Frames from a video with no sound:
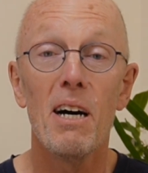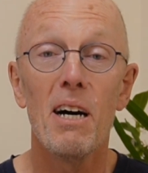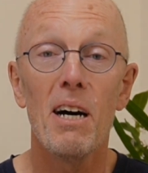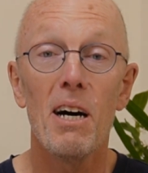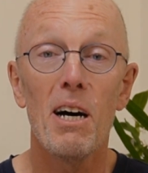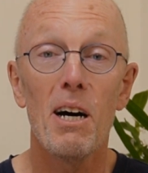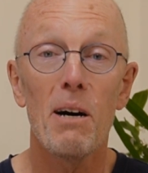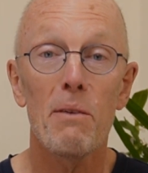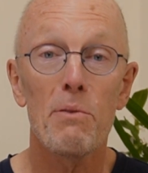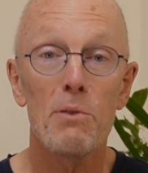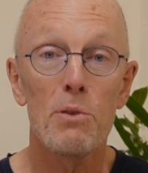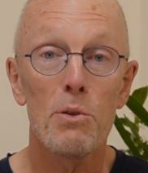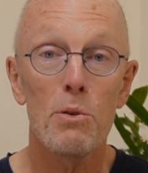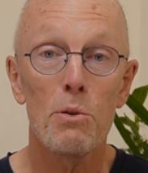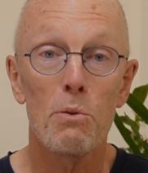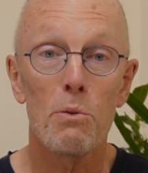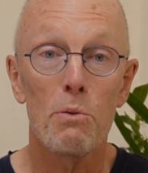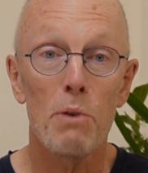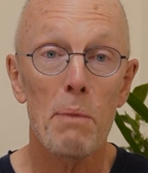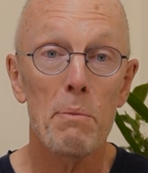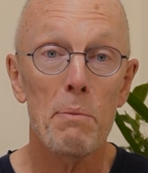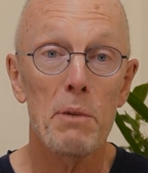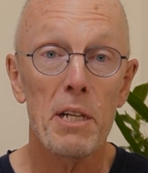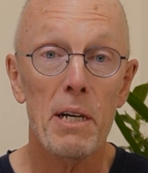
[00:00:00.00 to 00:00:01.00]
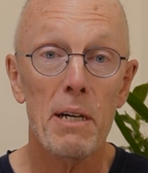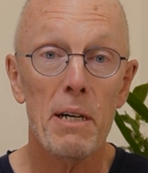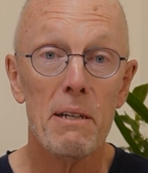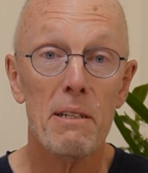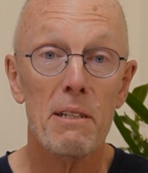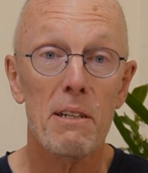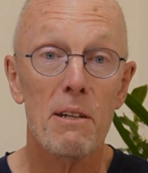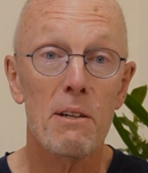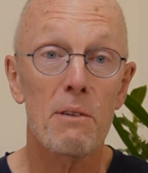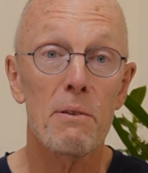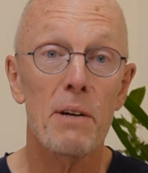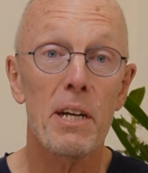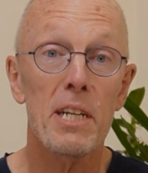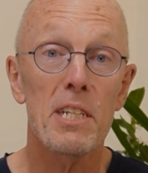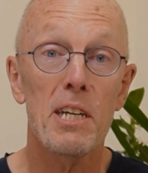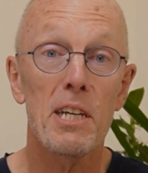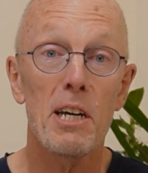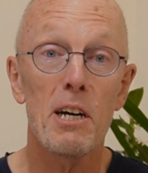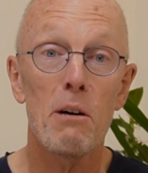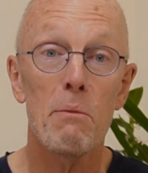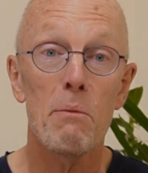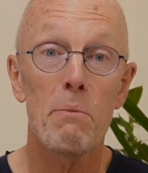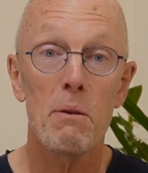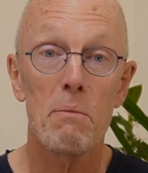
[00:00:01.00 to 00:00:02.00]
After all, rubber ducks are great at
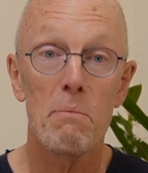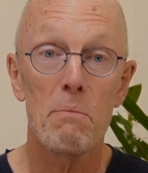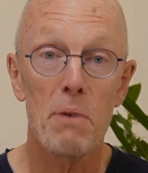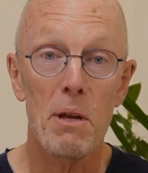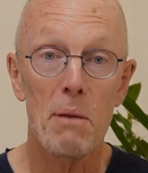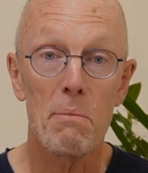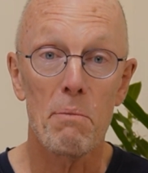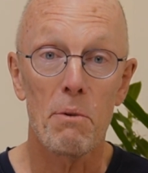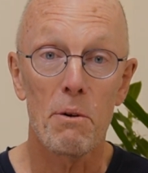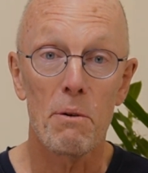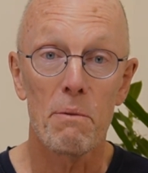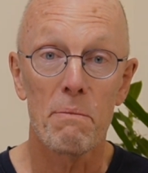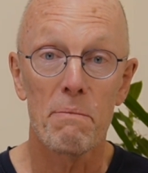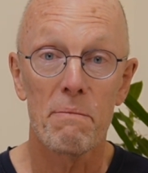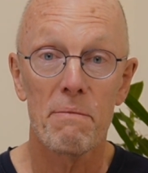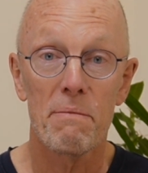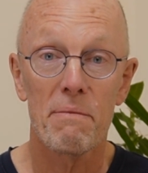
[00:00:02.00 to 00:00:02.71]
helping people.